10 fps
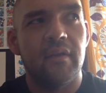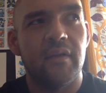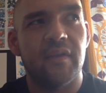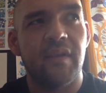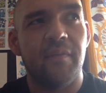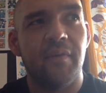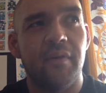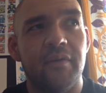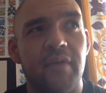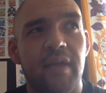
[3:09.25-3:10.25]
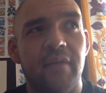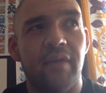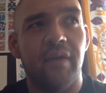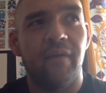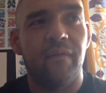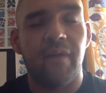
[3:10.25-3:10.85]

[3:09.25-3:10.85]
January,